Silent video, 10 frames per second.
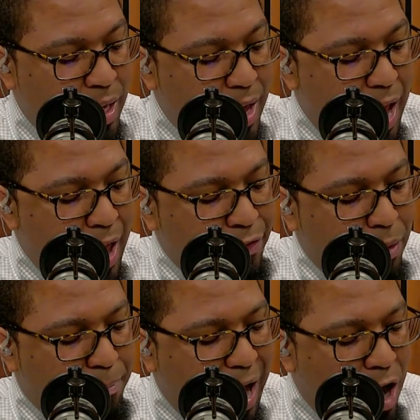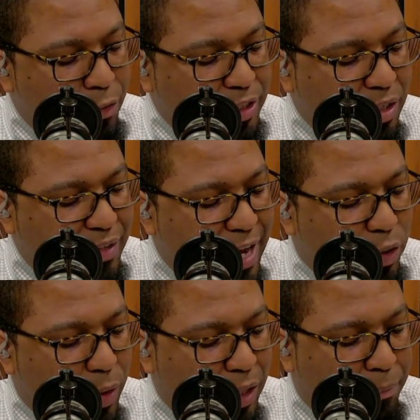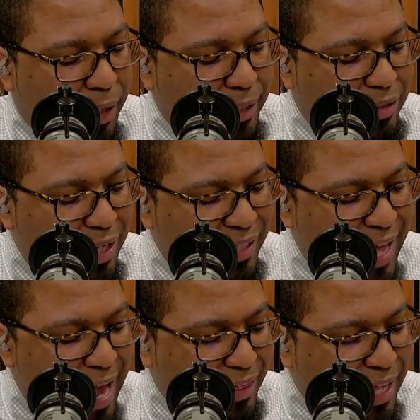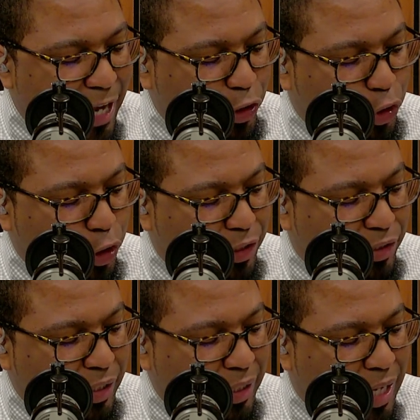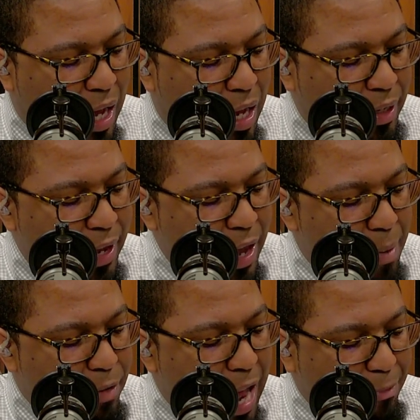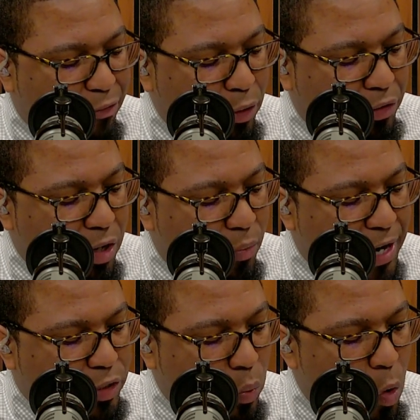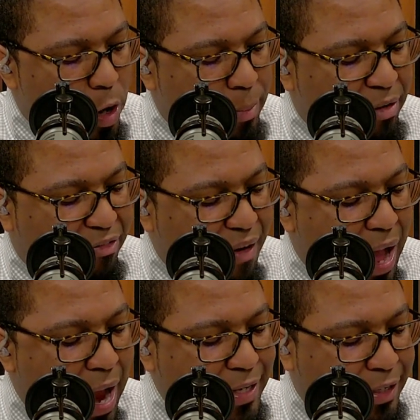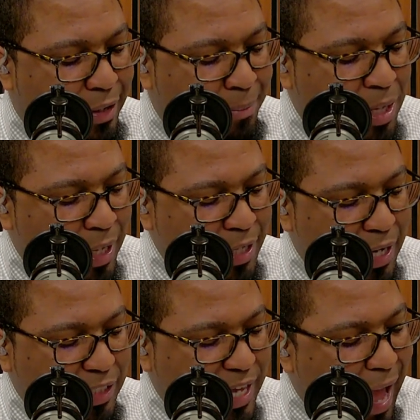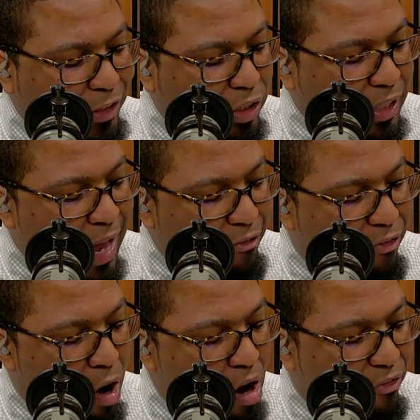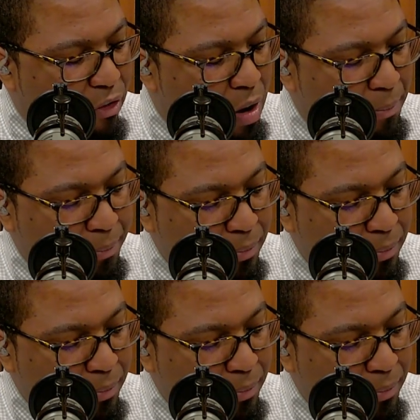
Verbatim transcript: and the boundaries of their dwelling place, that they should seek God and perhaps feel their way toward Him and find Him, yet He's actually not far from